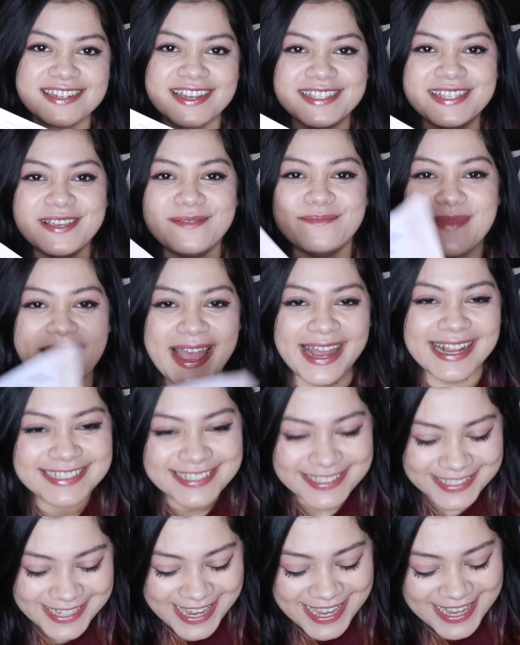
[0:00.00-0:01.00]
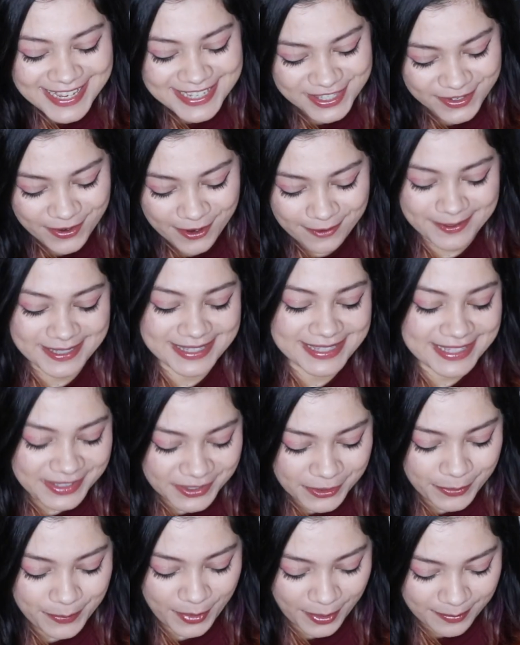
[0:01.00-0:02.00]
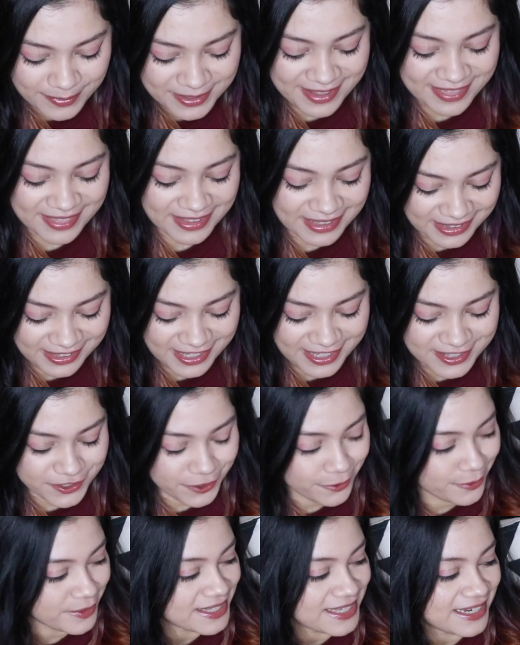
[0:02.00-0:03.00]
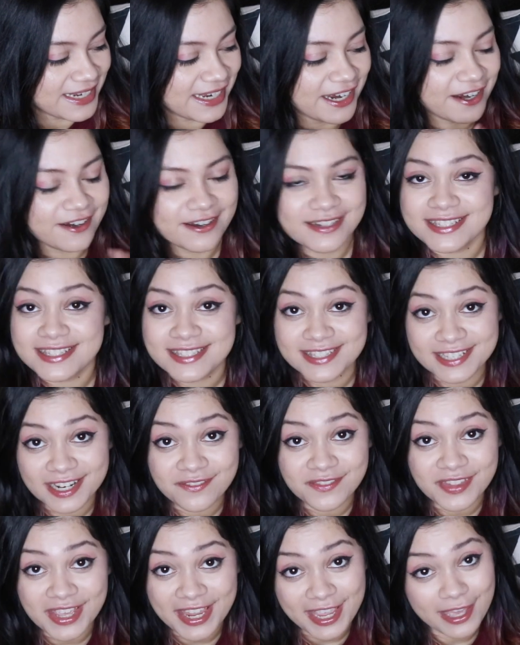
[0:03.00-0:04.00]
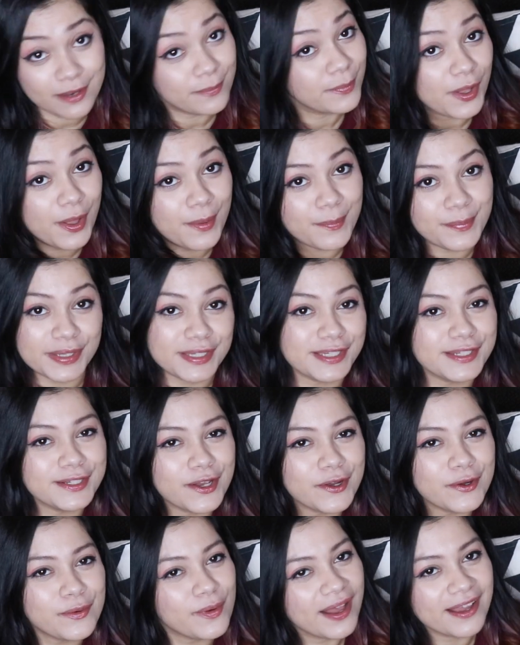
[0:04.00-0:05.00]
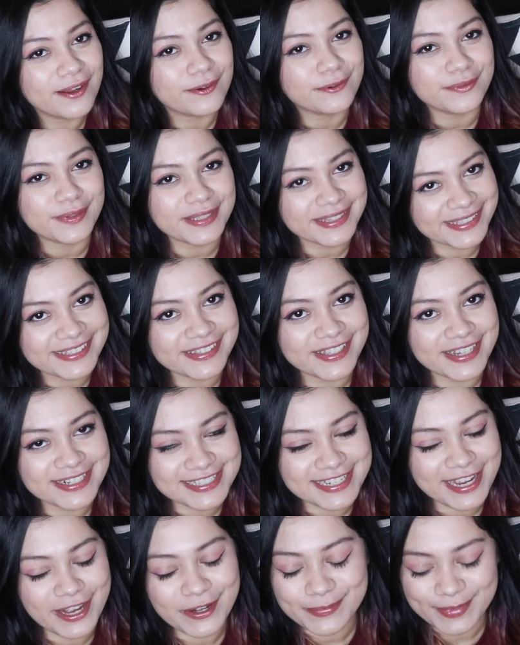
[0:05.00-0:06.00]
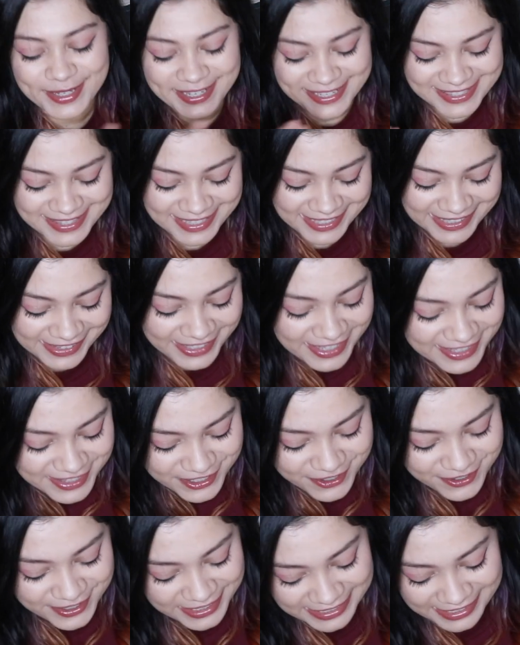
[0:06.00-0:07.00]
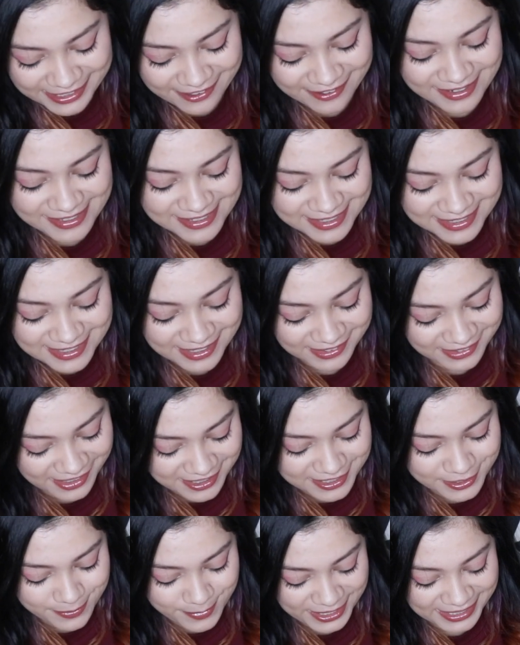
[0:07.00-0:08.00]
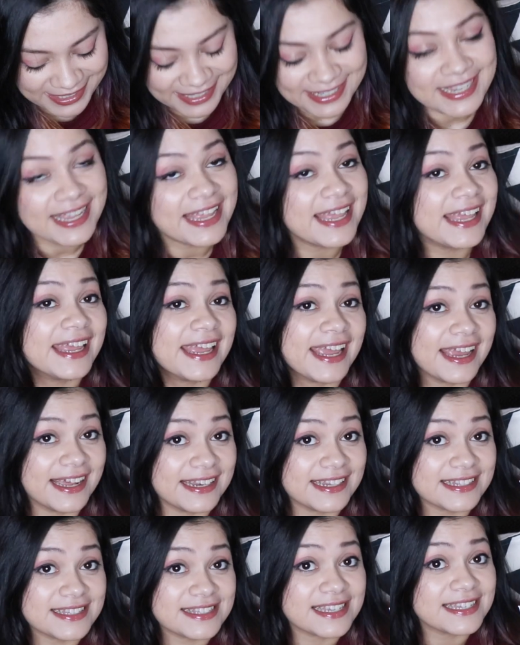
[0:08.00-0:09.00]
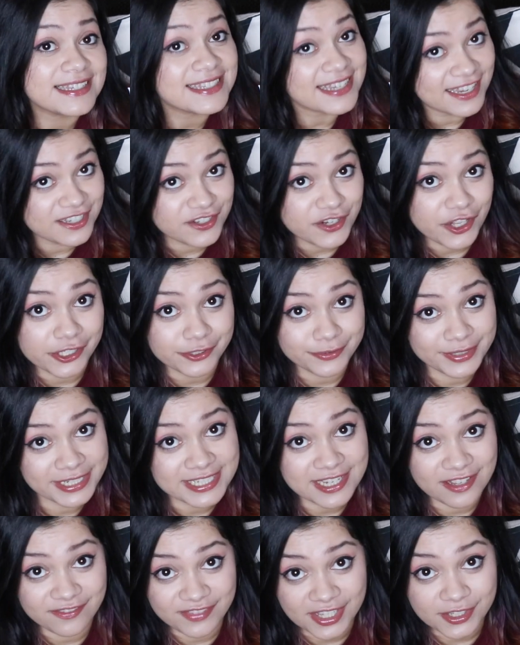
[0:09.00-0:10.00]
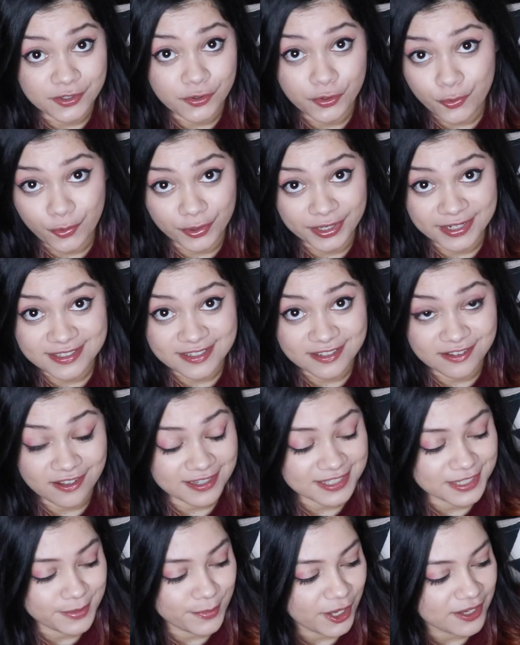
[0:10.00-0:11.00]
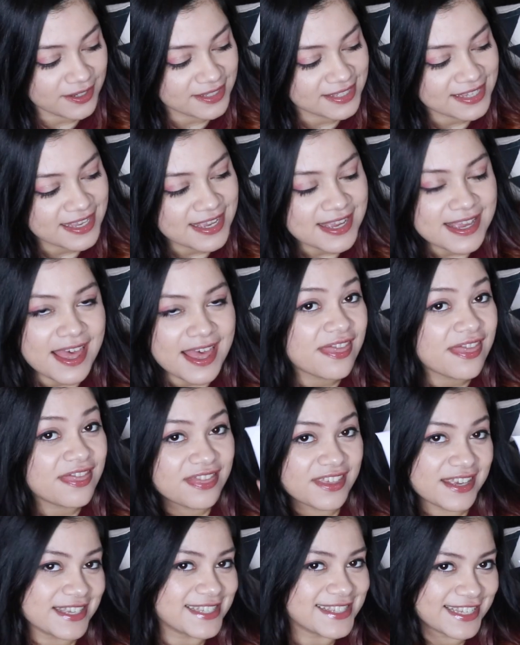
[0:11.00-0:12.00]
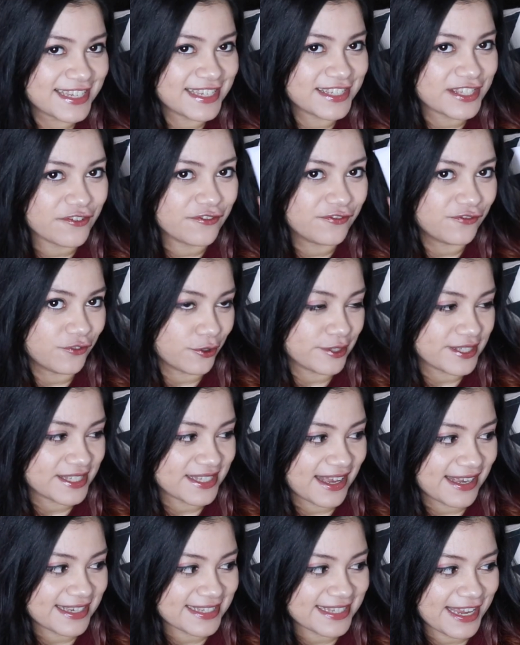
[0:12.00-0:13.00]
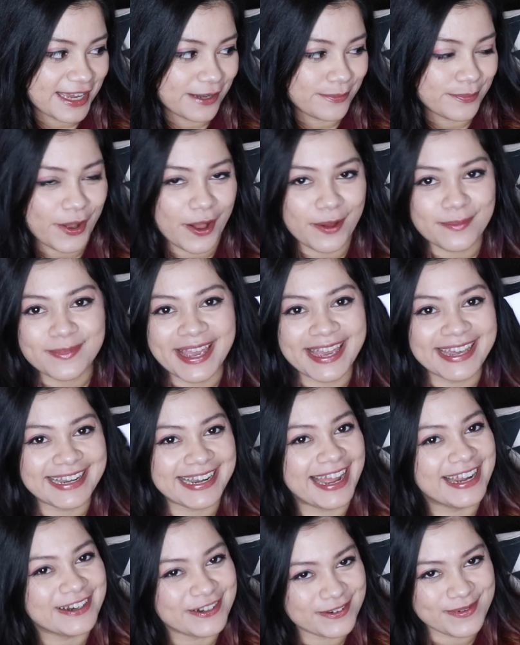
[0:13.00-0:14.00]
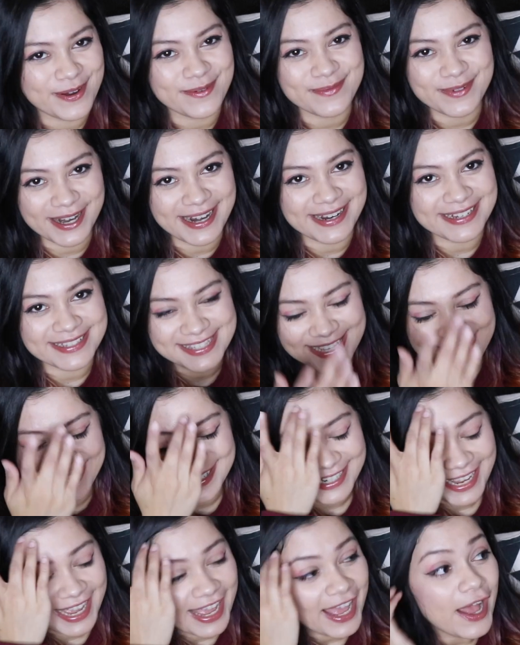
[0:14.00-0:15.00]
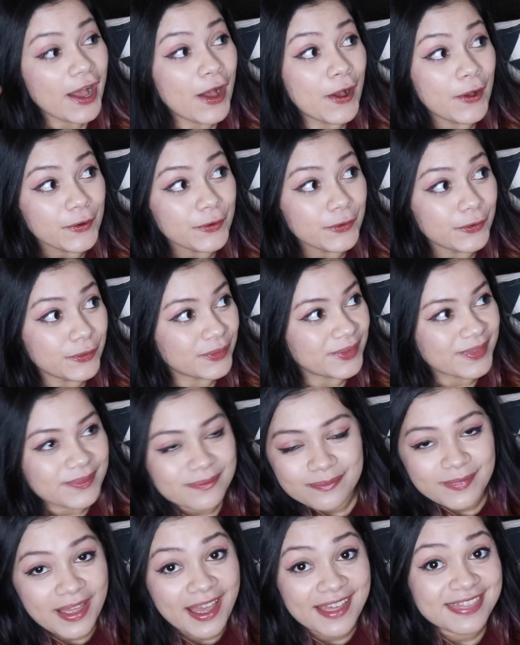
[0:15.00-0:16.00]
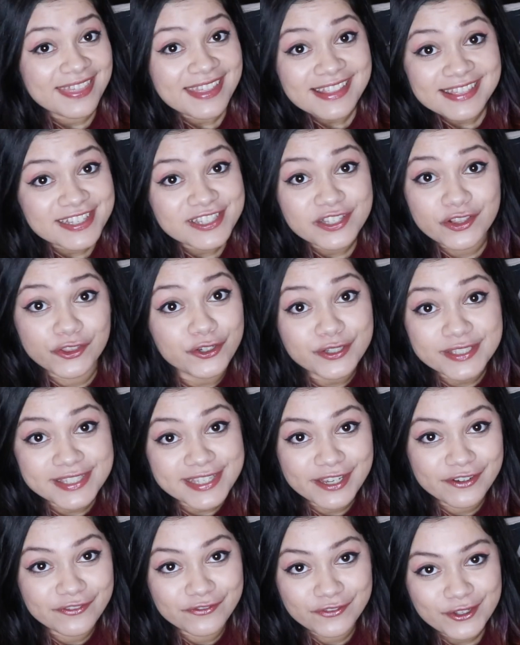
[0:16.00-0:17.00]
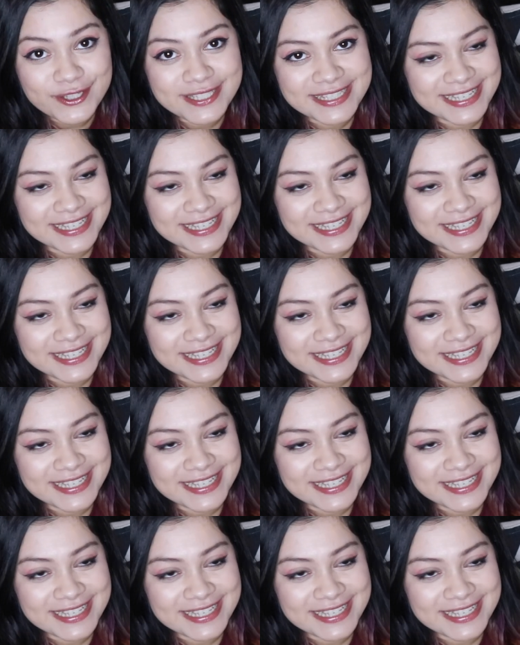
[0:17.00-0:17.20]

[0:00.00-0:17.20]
doesn't match. So I was a little bummed that the cleanser was in here instead of the hand balm, but you know, I really lucked out because the cleanser in here is a deluxe mini and it's $10 retail value according to Glossybox. This is a full-size hand balm. And I remember I said, oh, I think this looks like full